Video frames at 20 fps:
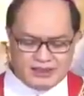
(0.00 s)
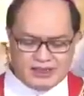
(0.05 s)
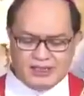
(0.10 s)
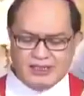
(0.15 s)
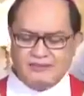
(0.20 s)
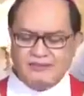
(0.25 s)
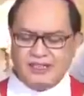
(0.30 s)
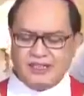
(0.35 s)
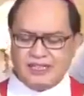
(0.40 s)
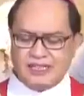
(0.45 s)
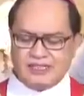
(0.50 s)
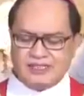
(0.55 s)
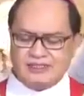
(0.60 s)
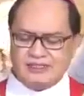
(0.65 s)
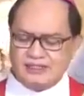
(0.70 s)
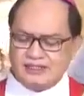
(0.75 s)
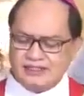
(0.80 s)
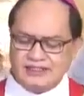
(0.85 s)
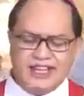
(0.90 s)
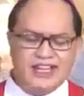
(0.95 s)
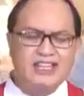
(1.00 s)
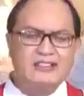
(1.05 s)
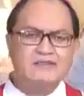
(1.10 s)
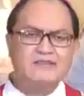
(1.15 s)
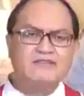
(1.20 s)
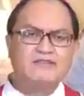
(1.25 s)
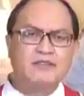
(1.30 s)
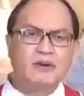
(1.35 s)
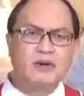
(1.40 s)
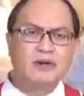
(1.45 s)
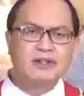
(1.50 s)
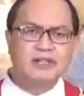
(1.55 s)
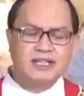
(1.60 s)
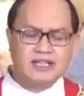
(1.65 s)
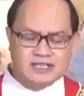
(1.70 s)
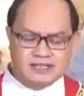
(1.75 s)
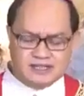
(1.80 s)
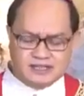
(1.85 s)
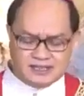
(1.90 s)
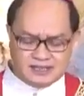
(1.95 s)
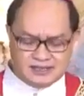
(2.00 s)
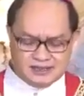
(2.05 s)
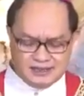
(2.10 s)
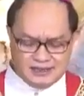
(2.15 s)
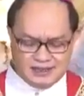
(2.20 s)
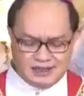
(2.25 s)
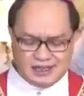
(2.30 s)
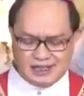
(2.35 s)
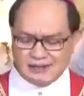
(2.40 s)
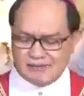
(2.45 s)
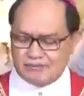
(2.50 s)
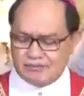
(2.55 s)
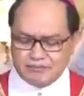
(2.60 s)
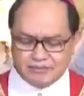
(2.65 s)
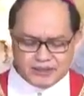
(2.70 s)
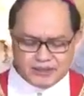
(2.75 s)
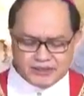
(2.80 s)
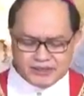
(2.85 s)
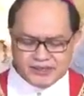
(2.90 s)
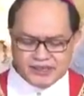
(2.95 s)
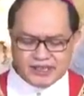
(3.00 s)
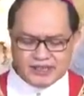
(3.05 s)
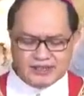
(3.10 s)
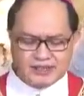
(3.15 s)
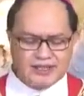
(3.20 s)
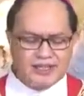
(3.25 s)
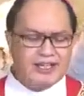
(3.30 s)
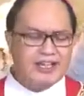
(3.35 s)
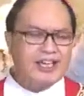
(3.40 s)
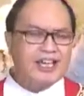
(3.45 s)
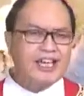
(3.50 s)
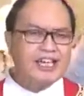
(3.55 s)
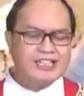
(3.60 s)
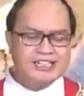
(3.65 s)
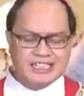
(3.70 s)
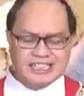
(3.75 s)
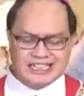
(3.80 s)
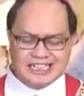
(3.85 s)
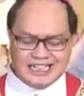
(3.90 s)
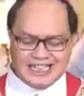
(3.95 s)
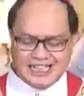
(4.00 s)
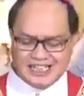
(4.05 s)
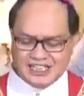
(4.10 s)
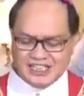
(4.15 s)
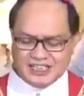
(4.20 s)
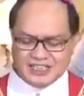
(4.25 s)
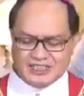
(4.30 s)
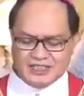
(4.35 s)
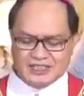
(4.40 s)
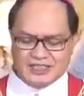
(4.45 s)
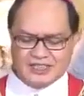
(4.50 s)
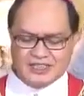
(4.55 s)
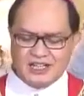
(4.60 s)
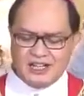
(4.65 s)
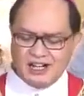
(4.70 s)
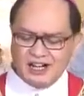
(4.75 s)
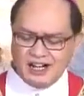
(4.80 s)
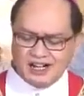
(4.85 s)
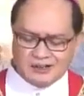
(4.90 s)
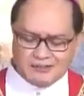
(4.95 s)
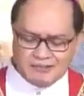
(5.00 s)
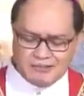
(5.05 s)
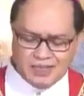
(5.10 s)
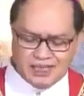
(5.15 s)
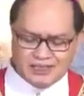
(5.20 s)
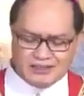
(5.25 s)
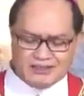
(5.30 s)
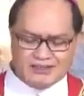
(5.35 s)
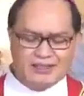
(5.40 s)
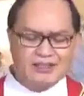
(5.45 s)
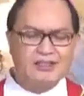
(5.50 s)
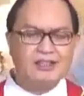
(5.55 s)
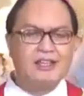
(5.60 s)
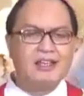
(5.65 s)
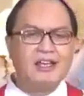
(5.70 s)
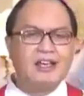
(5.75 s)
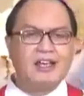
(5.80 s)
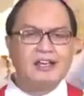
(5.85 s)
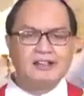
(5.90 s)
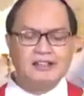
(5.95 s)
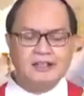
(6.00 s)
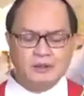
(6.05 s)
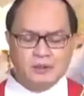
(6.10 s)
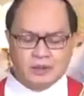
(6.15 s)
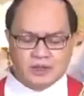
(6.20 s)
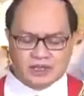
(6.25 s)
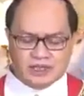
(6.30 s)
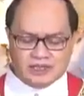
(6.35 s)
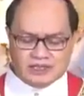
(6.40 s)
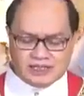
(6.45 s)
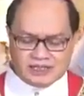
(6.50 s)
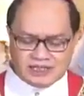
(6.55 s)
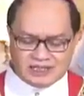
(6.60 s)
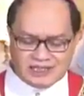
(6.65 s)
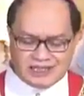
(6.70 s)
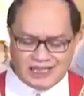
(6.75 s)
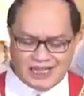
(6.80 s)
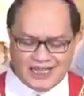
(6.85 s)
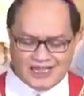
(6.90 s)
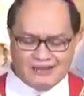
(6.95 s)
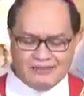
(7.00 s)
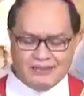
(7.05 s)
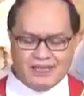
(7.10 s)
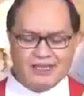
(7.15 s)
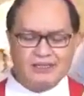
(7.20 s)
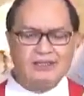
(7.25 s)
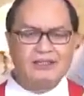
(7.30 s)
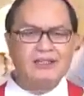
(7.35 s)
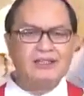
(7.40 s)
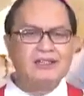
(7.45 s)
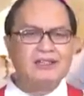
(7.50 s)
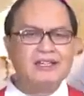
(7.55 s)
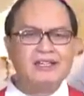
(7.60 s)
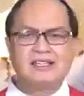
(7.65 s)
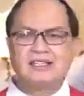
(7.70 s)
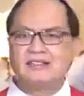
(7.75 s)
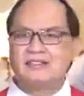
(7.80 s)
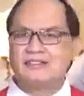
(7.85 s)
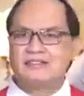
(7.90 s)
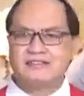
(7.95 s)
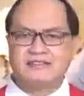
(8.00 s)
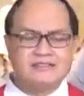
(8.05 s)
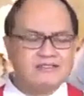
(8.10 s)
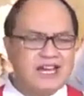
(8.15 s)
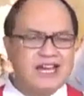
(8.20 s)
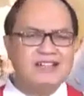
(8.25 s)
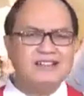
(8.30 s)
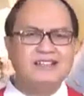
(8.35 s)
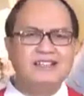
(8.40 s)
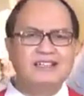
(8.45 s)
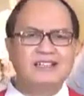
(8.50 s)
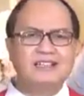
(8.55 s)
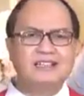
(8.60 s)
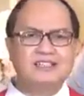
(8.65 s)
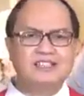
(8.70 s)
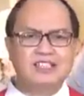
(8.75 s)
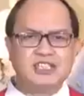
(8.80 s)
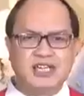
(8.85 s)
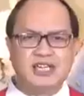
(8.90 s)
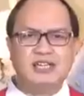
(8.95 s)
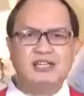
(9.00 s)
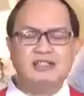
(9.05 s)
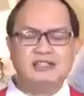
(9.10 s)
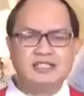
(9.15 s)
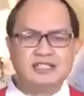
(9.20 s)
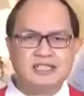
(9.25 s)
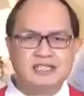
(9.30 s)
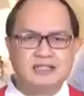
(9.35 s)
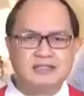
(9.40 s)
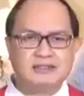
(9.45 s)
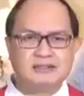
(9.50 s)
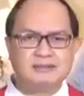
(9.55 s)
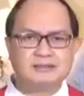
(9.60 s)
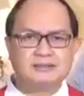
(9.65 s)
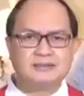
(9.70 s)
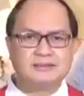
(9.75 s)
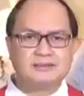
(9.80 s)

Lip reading: even as the rainforests are burning and the glaciers are melting and the world's climate is radically changing.